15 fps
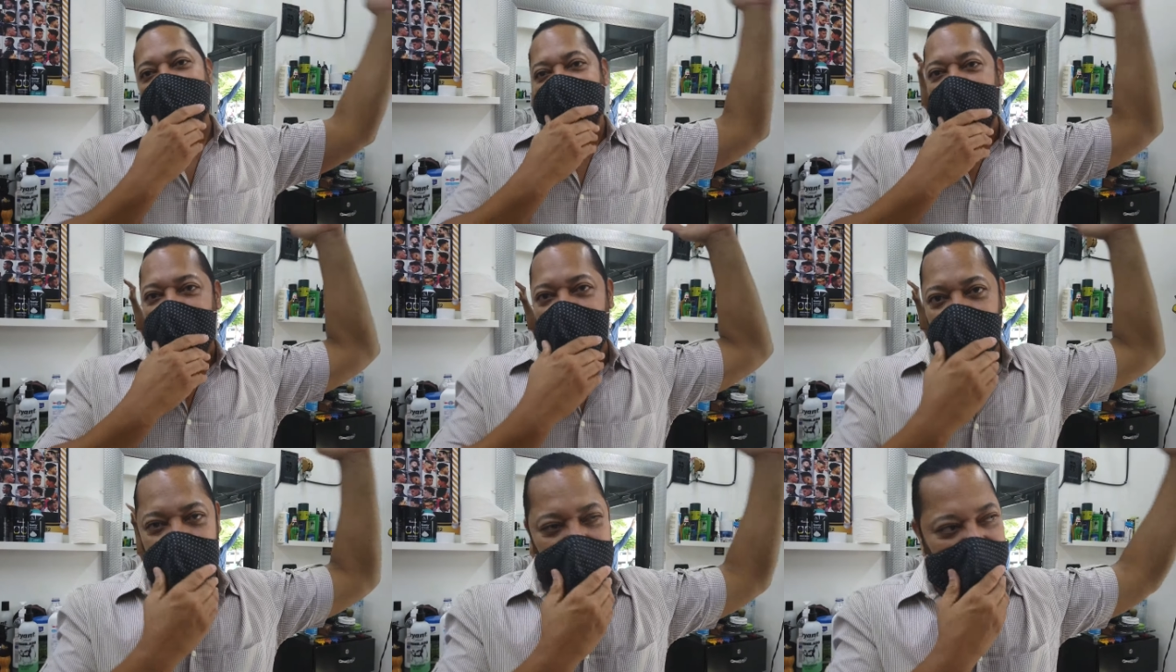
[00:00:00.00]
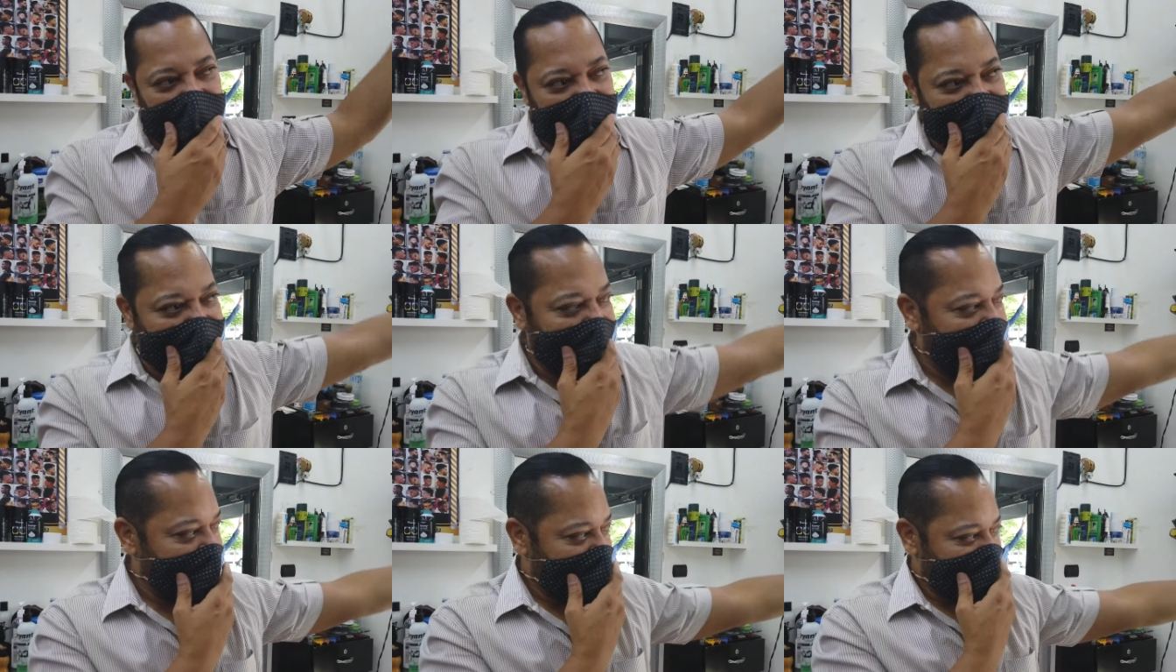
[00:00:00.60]
You won't see a
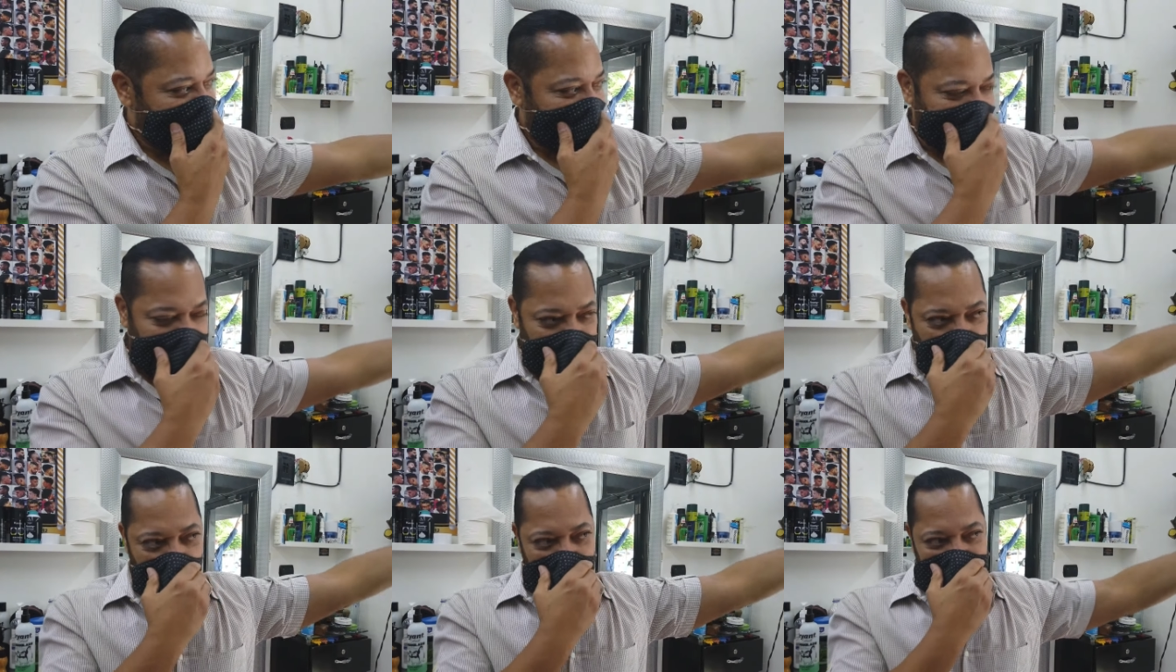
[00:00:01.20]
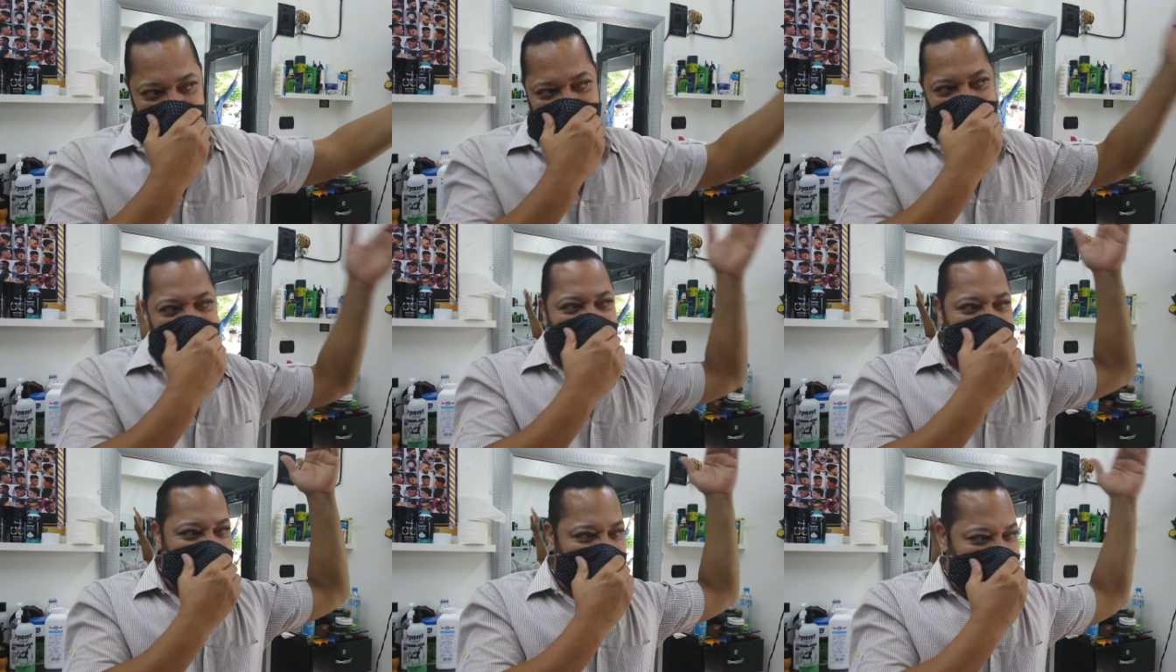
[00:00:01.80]
Dominican selling water. You
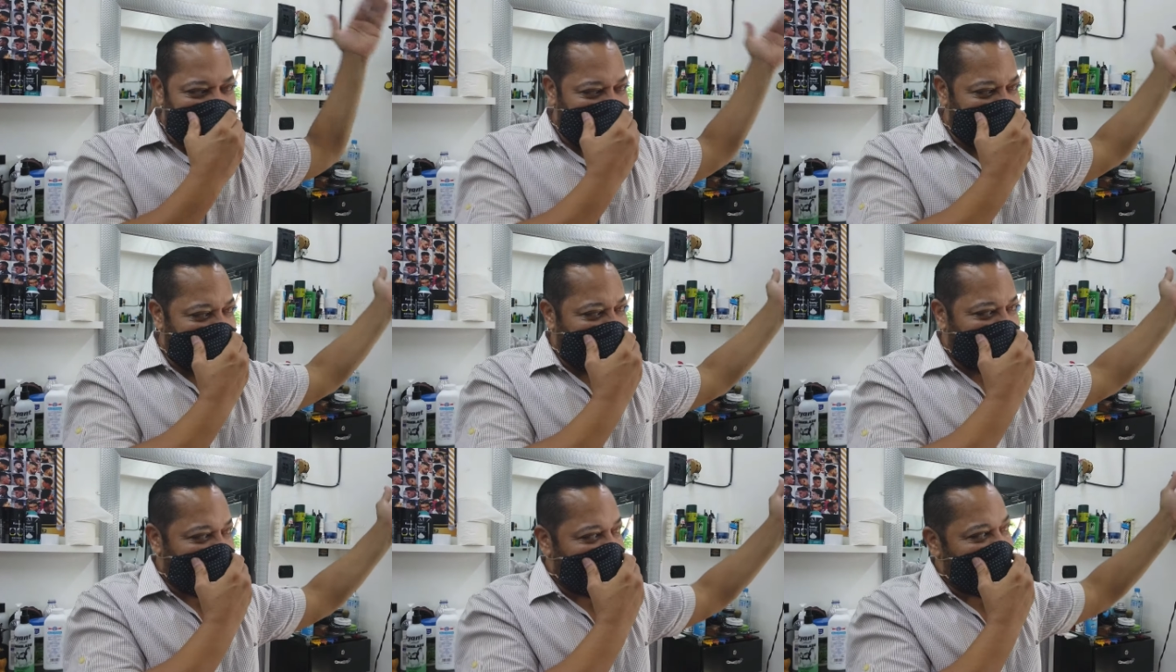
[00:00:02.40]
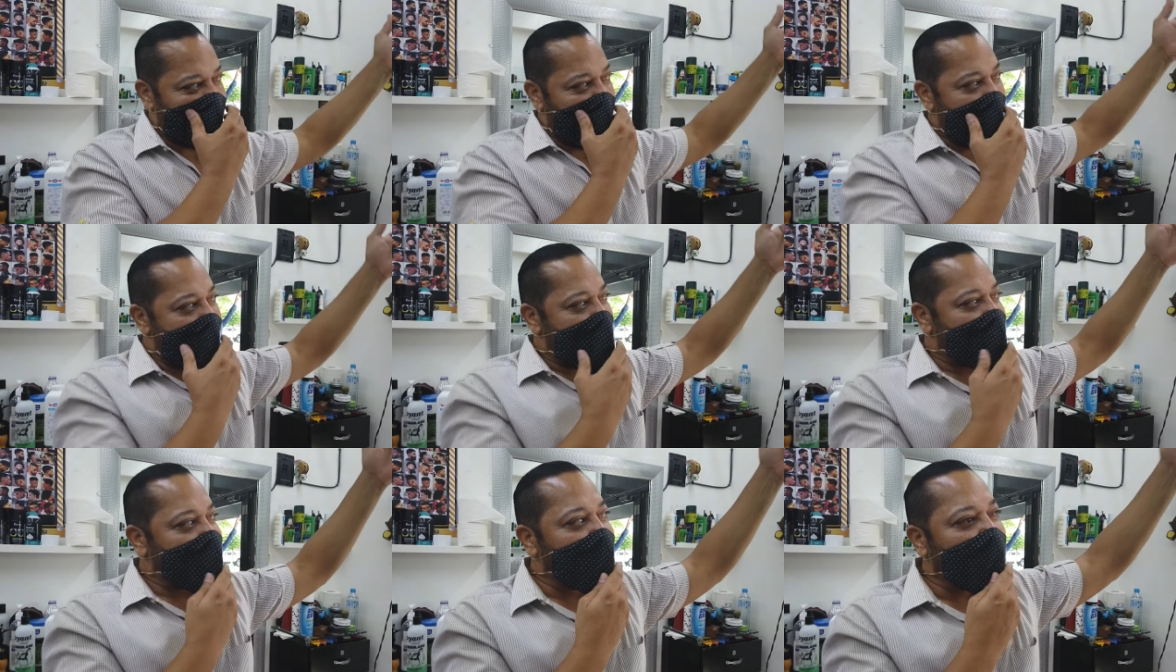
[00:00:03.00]
won't see a Dominican
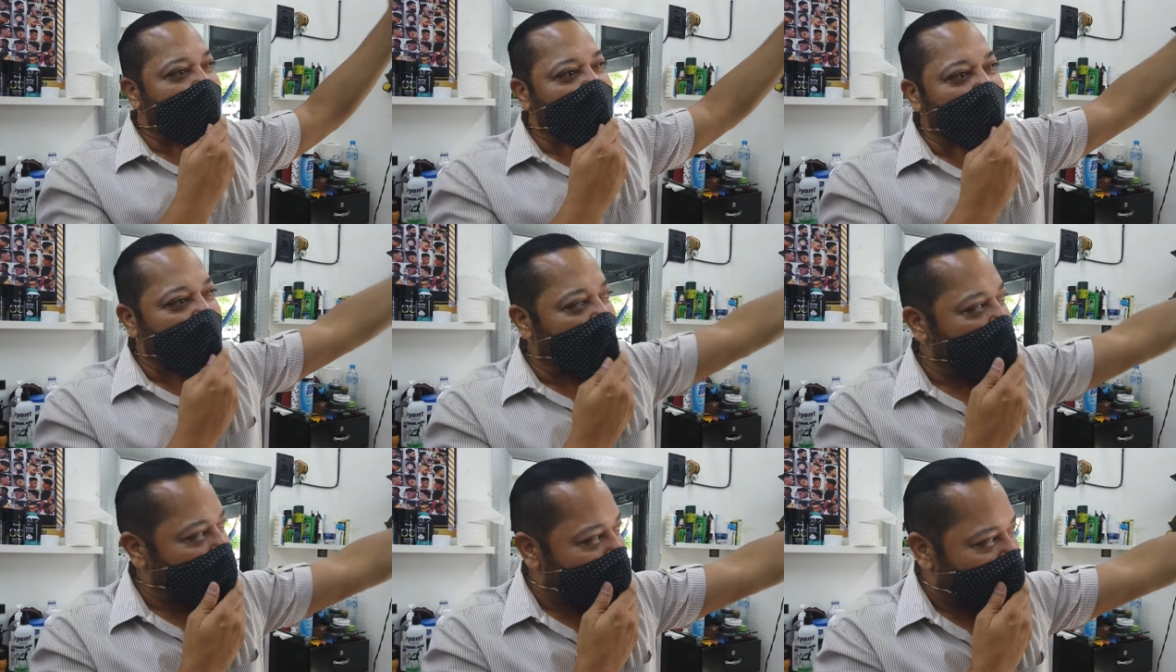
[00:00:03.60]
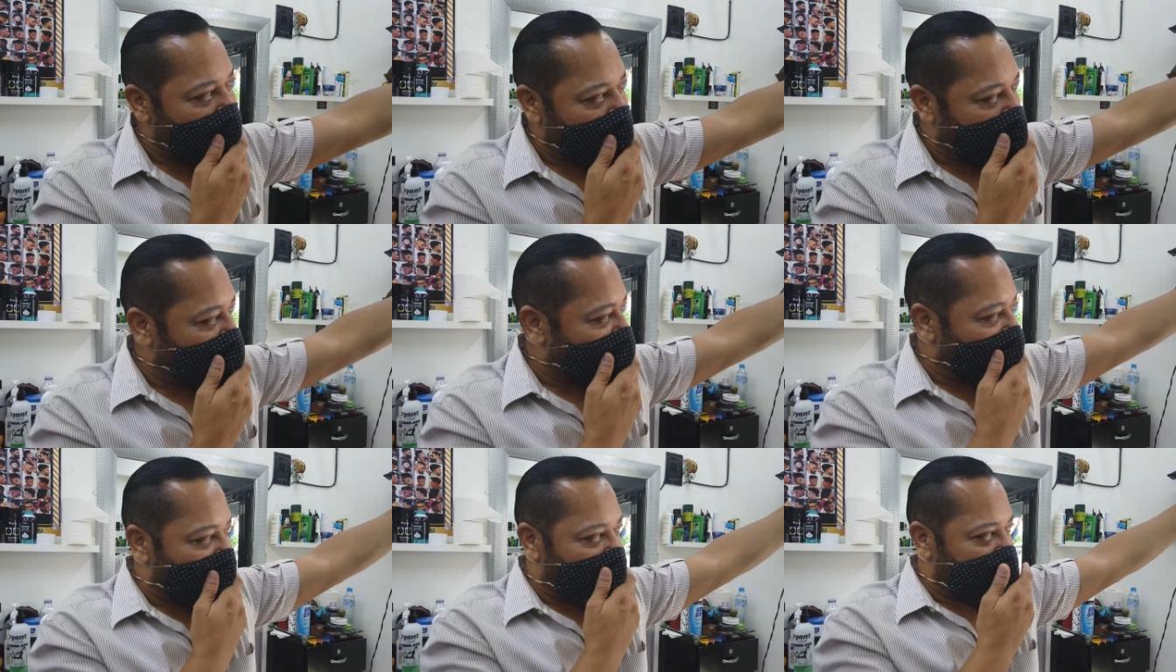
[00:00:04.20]
building up
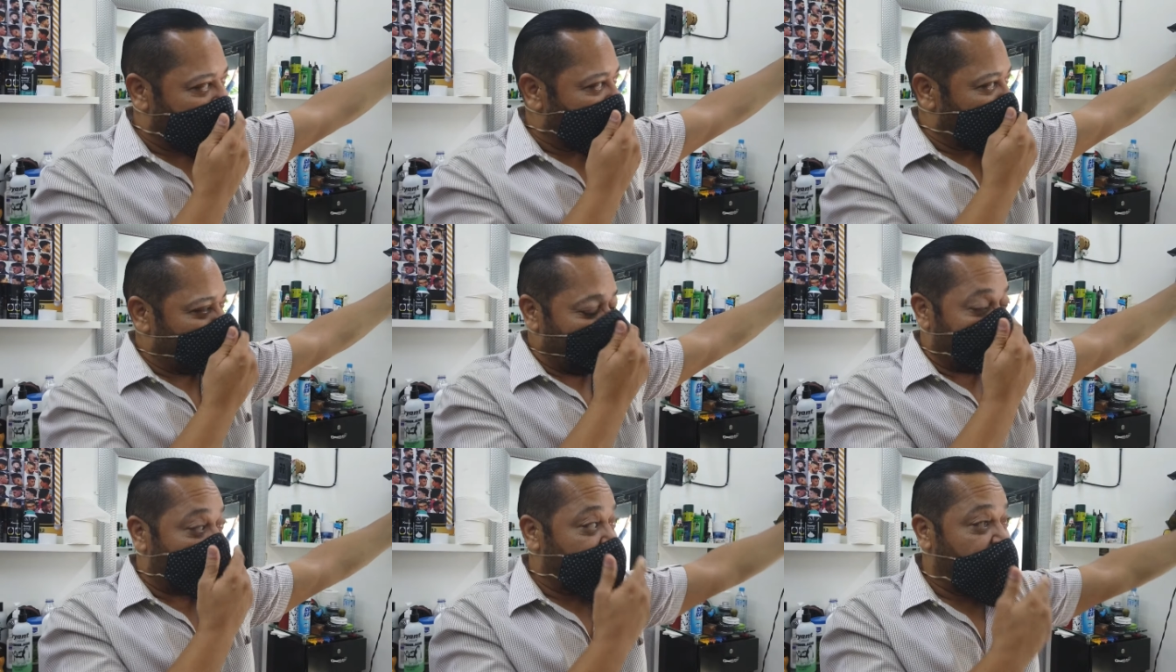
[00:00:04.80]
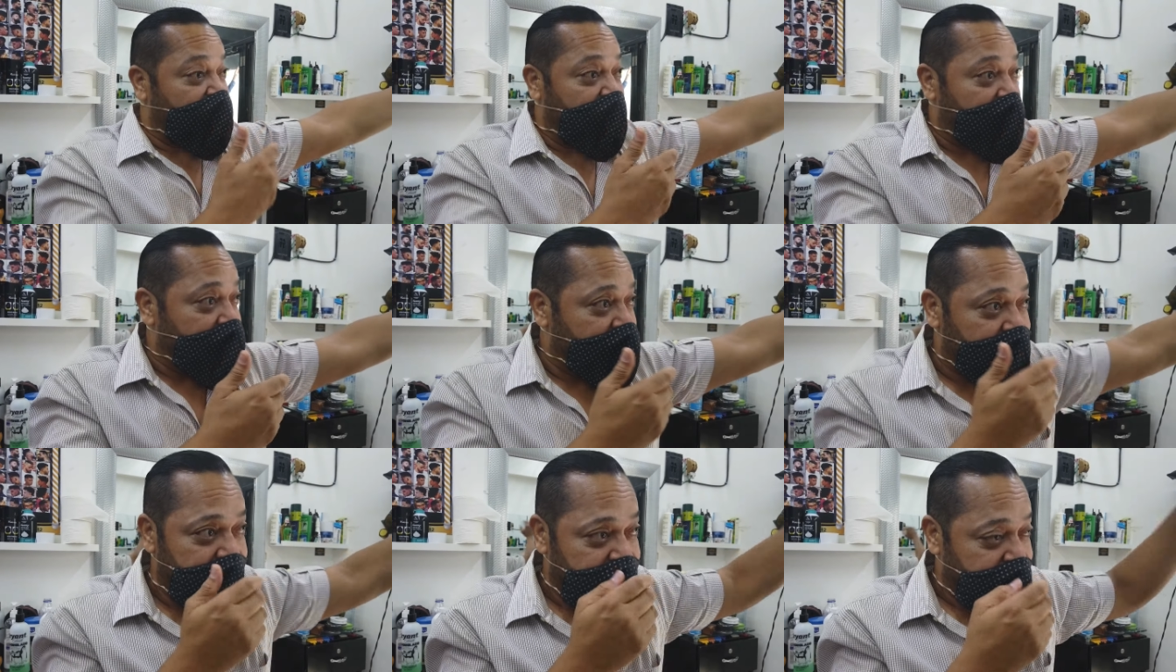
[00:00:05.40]
a
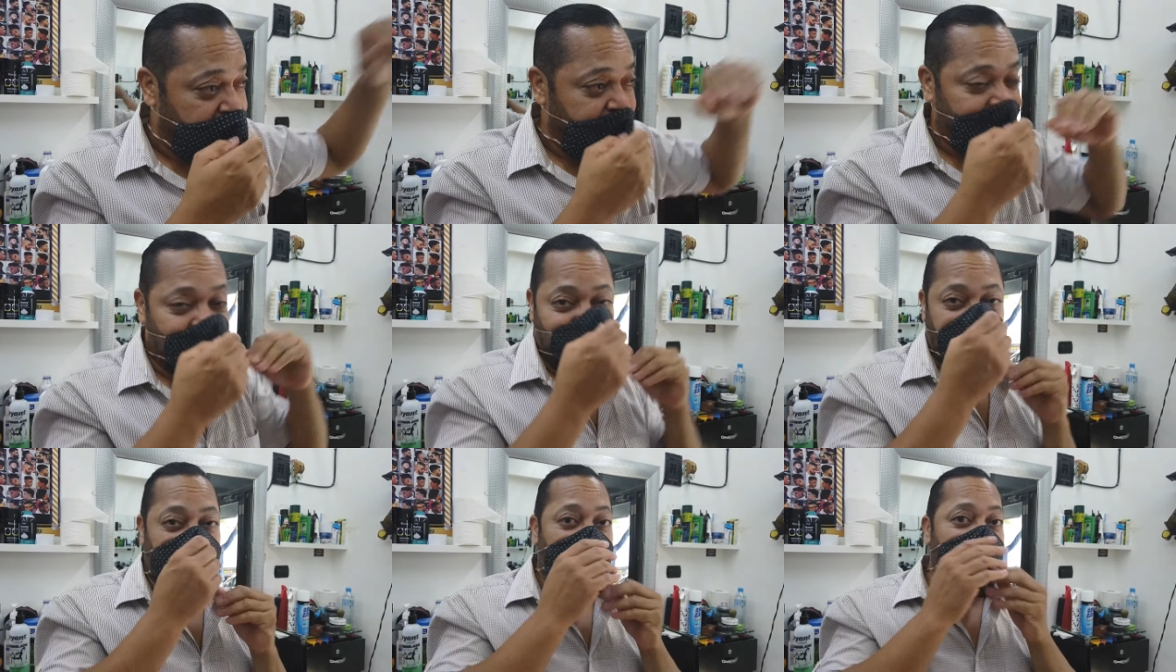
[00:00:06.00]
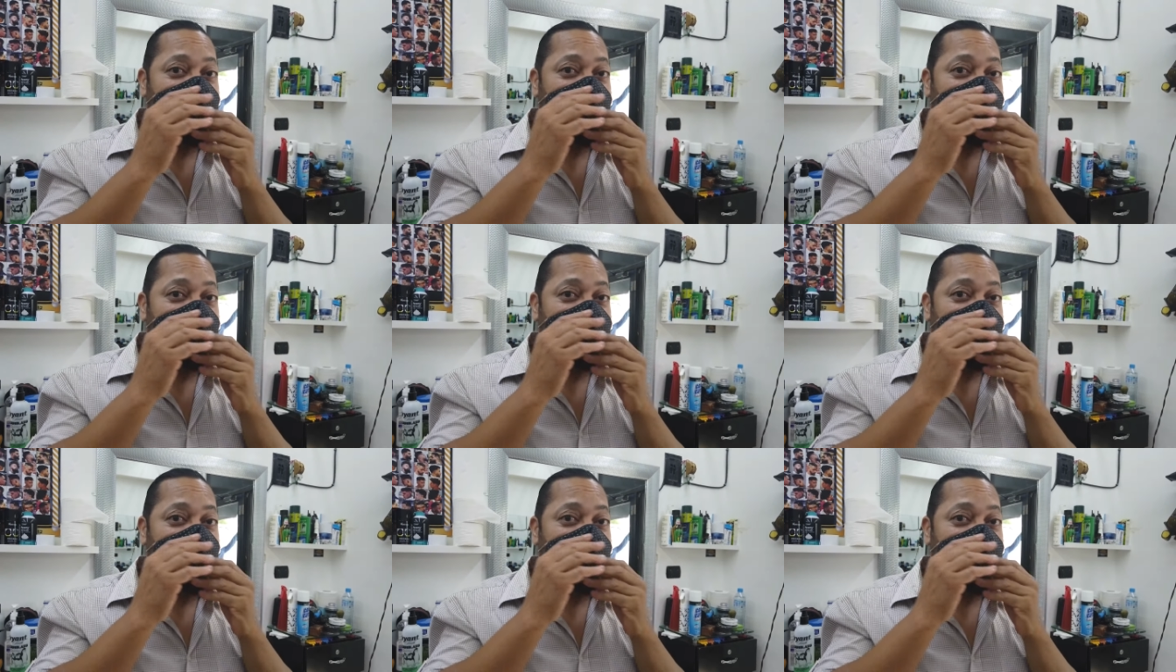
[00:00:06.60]
field or something. You